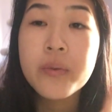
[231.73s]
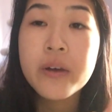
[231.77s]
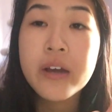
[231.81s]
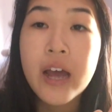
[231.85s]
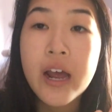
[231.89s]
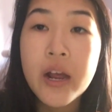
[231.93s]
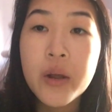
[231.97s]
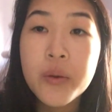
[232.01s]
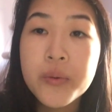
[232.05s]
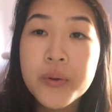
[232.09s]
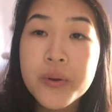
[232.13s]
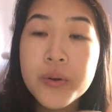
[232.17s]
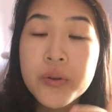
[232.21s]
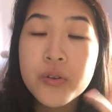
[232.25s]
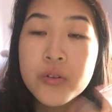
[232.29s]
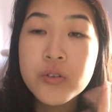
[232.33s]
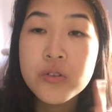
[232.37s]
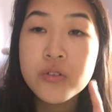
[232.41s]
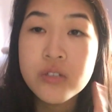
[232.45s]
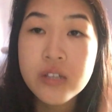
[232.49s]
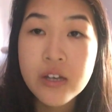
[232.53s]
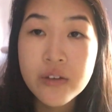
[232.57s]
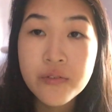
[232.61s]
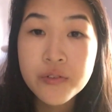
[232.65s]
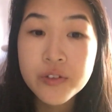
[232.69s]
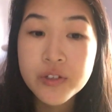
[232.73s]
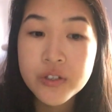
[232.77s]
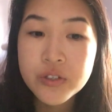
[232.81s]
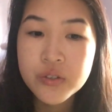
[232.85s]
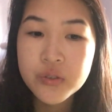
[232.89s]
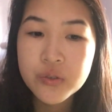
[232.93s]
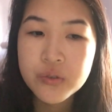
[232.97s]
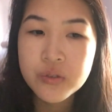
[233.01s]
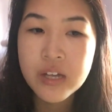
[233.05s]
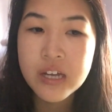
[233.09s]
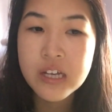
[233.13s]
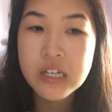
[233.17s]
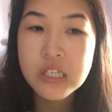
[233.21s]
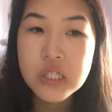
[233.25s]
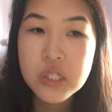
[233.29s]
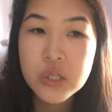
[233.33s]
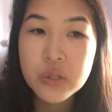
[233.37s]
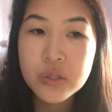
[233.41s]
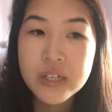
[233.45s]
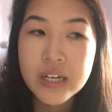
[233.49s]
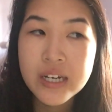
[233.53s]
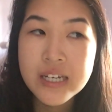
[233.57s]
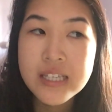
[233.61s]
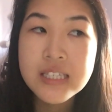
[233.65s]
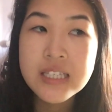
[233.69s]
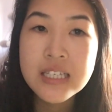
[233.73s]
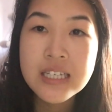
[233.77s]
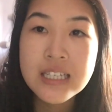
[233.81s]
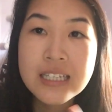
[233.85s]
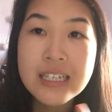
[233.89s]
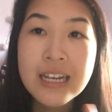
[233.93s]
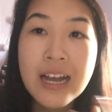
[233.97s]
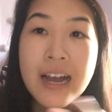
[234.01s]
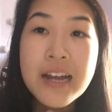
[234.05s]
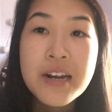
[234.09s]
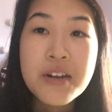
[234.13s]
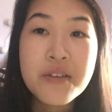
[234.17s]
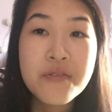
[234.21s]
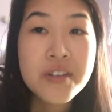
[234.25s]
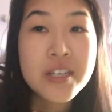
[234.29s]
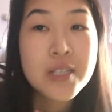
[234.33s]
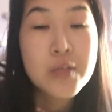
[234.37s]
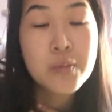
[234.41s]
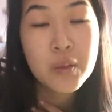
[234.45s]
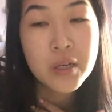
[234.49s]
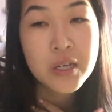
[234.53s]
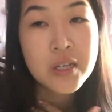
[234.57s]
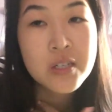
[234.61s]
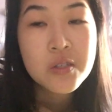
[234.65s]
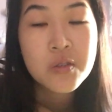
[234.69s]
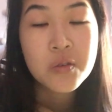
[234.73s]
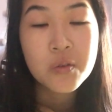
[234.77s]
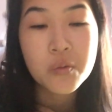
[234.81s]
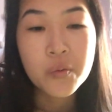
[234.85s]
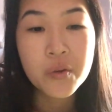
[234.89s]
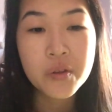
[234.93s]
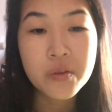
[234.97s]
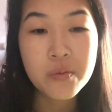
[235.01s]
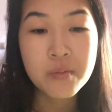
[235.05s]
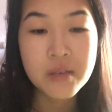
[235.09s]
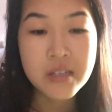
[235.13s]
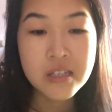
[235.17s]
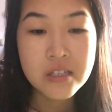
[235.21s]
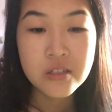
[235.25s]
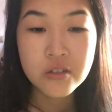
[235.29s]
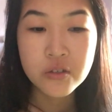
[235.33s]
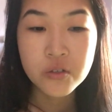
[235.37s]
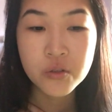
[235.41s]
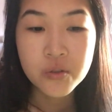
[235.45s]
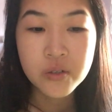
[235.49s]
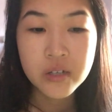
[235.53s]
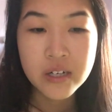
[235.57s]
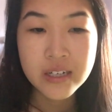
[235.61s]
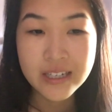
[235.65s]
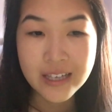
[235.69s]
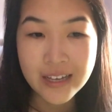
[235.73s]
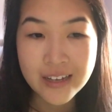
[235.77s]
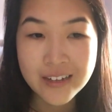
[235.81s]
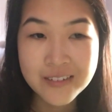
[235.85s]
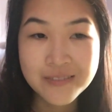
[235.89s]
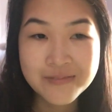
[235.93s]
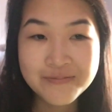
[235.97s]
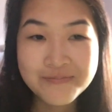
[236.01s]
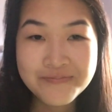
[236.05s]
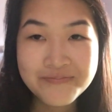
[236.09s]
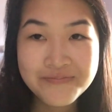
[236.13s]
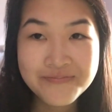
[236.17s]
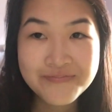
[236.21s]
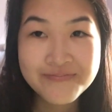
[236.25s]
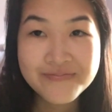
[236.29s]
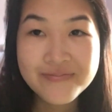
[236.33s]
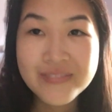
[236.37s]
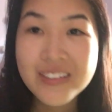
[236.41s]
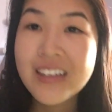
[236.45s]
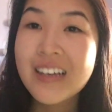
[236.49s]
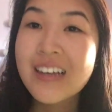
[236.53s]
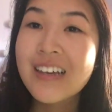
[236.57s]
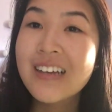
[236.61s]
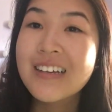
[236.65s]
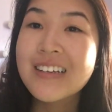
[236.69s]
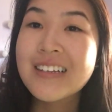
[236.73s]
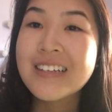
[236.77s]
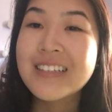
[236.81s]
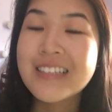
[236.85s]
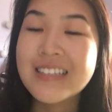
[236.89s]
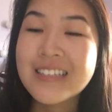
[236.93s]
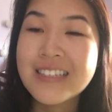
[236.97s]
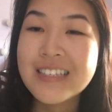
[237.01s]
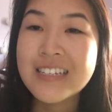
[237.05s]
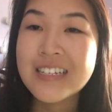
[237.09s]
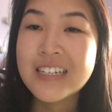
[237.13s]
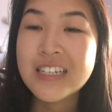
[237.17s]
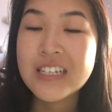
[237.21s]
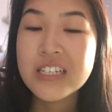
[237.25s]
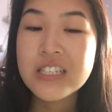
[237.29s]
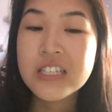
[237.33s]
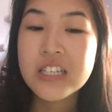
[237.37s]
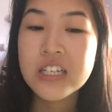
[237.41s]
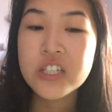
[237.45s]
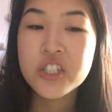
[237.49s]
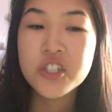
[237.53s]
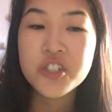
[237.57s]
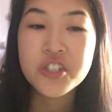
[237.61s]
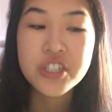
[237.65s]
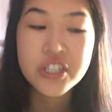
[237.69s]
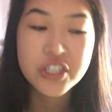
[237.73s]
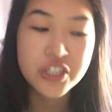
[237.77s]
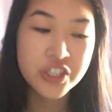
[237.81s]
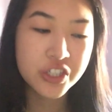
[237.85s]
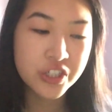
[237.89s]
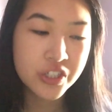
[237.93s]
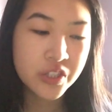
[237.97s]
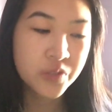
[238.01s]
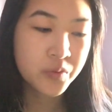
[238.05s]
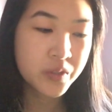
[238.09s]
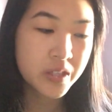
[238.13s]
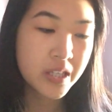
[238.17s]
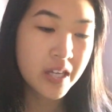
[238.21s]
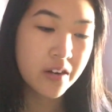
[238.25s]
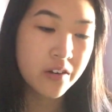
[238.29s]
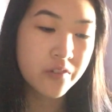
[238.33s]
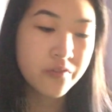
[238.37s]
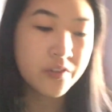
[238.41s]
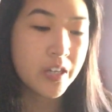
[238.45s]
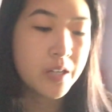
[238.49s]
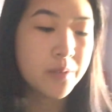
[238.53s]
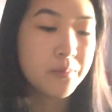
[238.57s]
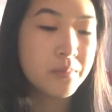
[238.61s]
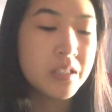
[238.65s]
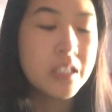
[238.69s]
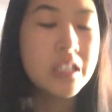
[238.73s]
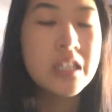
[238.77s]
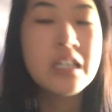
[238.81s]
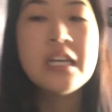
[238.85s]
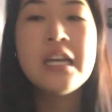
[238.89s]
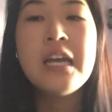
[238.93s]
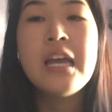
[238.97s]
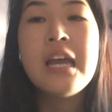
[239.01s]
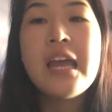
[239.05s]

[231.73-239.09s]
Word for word: But I will definitely do that so you guys can kind of experience it with me too, again, since it is a tradition with our family.